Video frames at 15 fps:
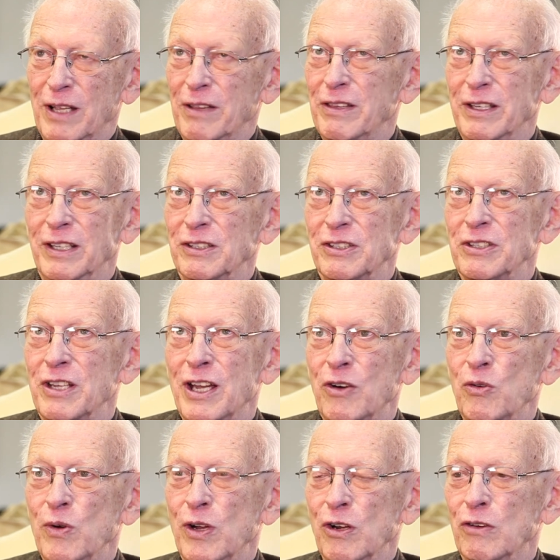I think it's now
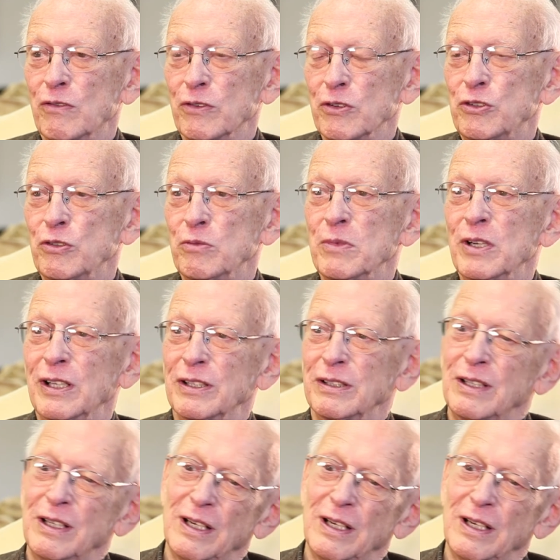well over 2 million